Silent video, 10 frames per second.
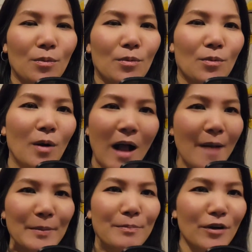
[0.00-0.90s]
well,
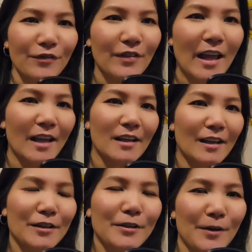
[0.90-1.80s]
happy birthday,
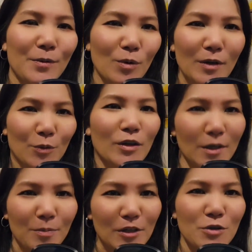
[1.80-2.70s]
you know, we'll, we're
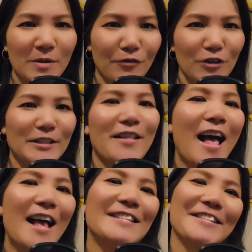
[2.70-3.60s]
going to put you in first
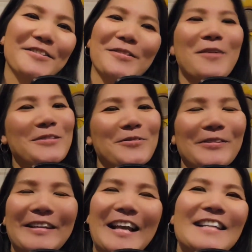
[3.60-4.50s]
class. So that was
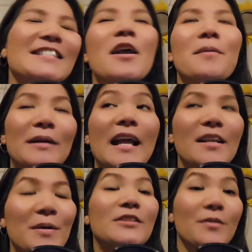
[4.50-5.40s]
really nice. But
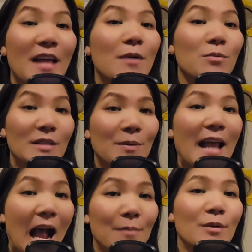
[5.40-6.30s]
anyway, so that was what
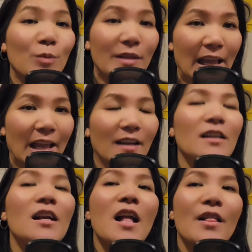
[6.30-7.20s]
happened with
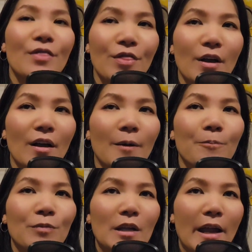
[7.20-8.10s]
Anna. The
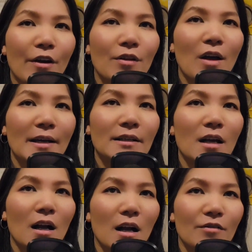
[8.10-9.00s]
airline
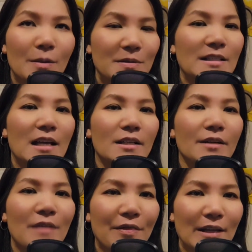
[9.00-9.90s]

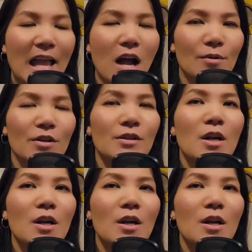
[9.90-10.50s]
representative at the counter